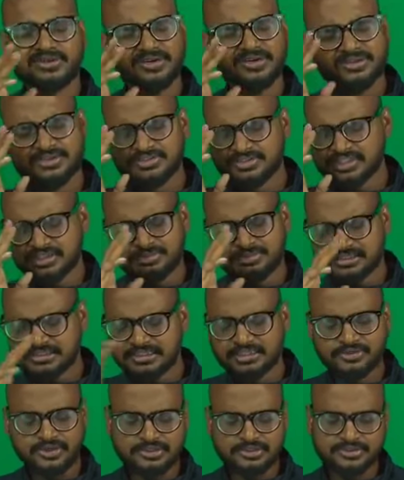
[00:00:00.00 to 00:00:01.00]
all those chapters.
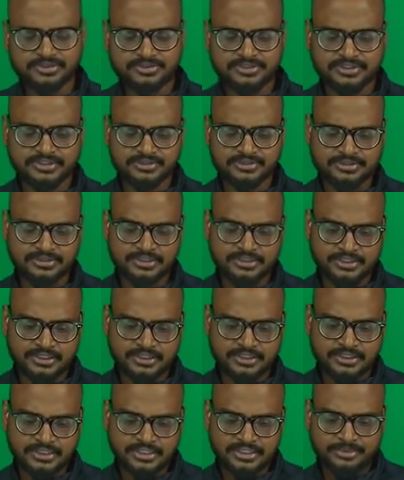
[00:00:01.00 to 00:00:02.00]
Leave all those things.
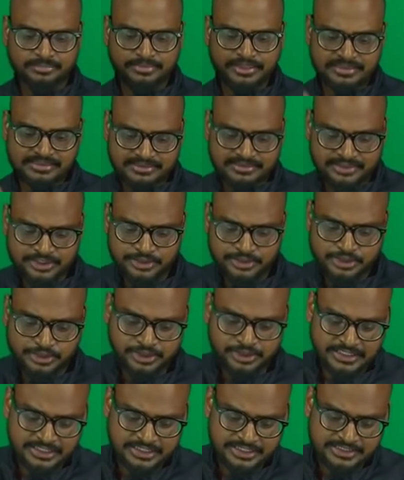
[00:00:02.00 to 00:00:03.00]
The basic thing you should
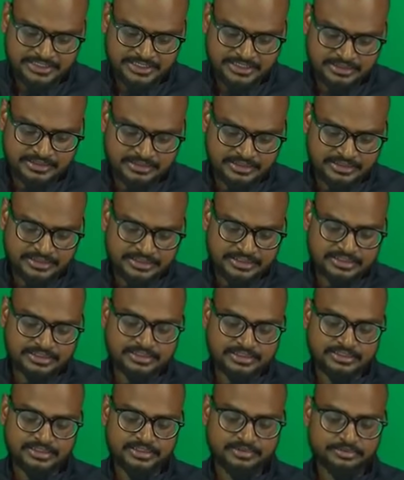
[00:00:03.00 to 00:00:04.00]
understand
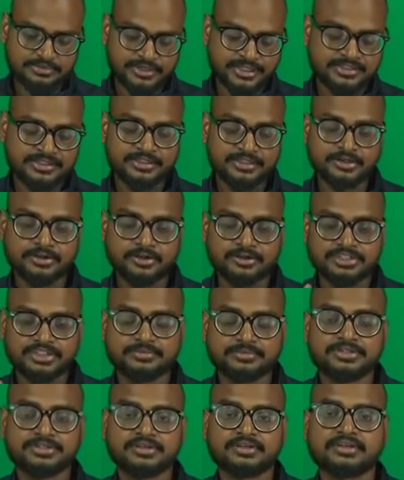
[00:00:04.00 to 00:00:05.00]
is the basic
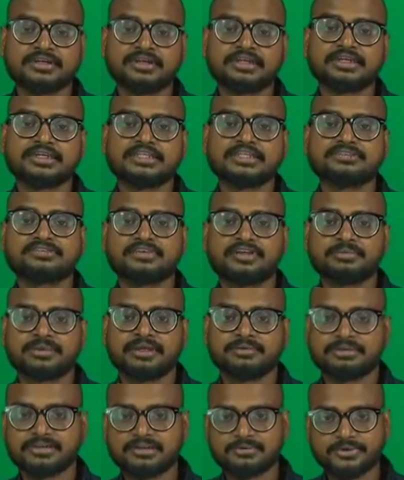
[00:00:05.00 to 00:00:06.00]
concepts is from
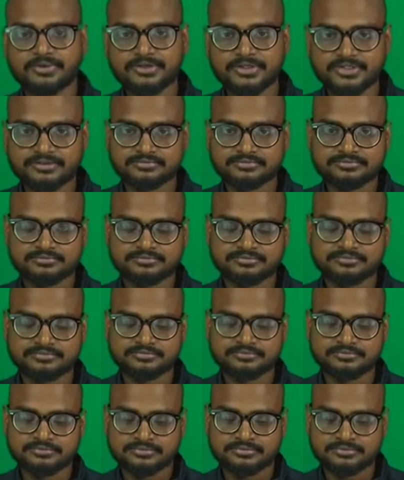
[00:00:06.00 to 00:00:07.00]
chemical bonding.
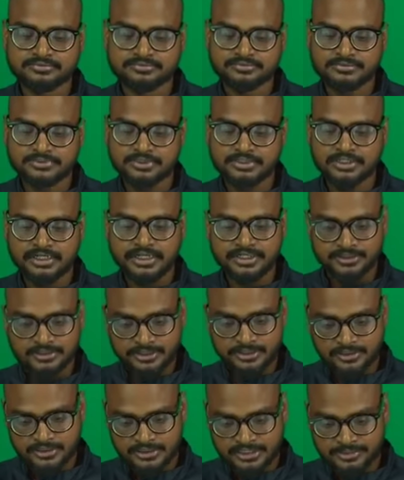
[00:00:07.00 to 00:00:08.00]
Try to
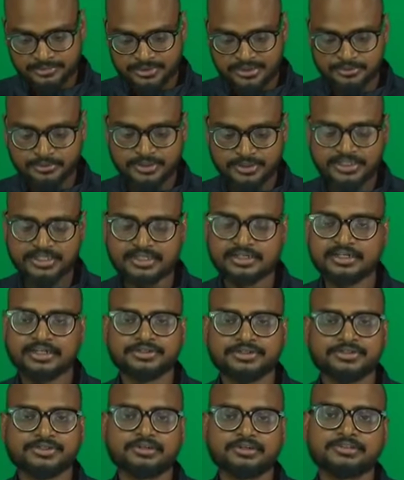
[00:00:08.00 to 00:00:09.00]
learn chemical bonding. Try
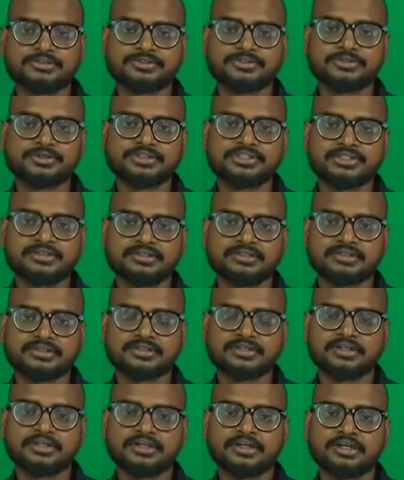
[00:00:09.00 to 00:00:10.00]
to solve those questions.
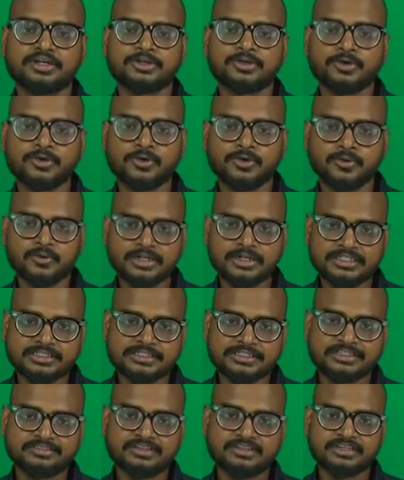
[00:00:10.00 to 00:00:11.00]
Know what is
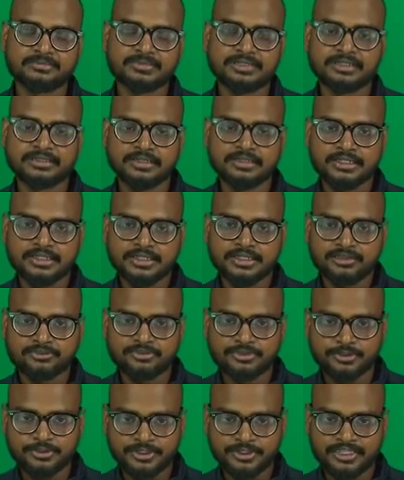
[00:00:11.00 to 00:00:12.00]
requirement if
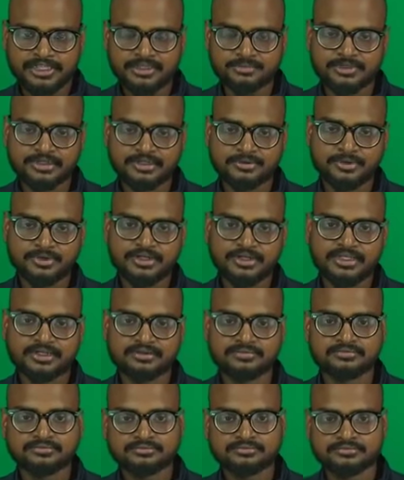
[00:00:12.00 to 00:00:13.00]
you know the chemical bonding,
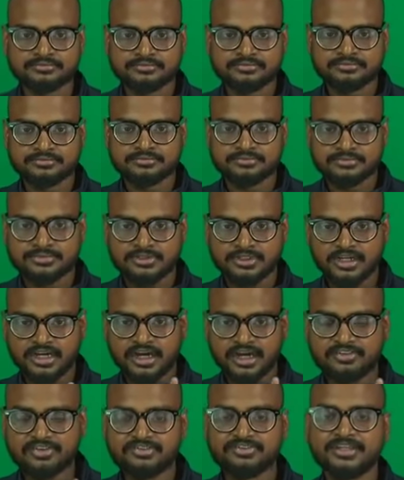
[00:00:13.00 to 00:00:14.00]

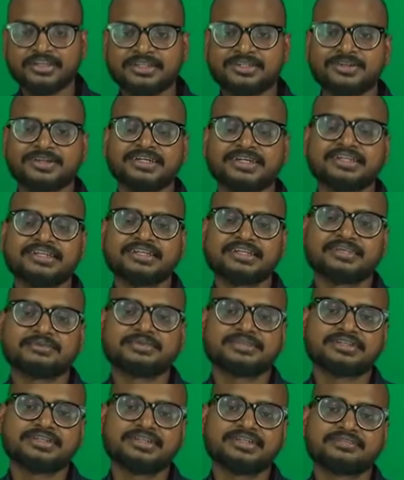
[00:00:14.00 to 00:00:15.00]
half of the inorganic
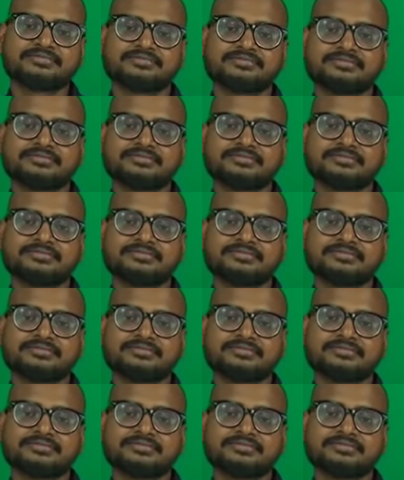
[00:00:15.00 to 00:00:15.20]
chemistry,